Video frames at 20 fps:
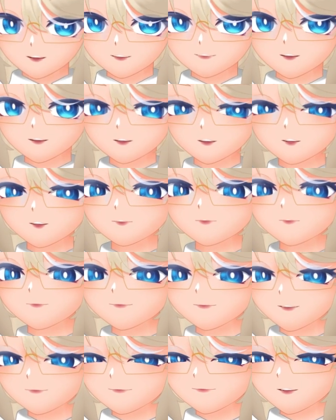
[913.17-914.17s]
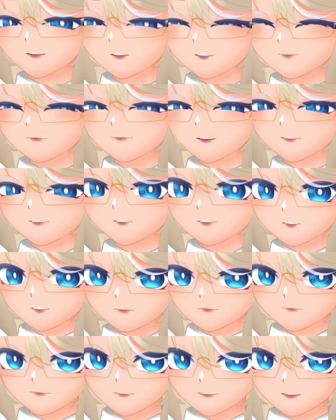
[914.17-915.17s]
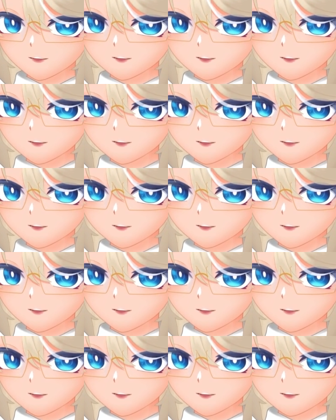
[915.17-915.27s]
and the art would be finished by June.